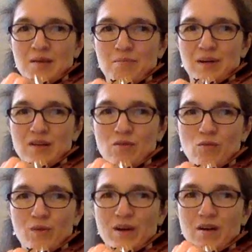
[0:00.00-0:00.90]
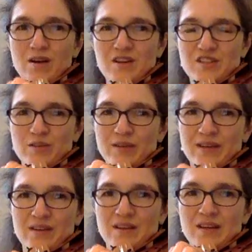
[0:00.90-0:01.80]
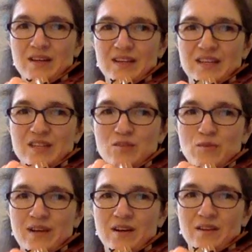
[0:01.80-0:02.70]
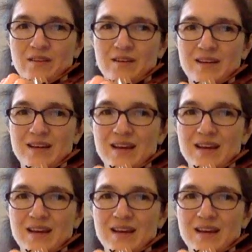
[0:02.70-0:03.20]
But what we are doing is we are learning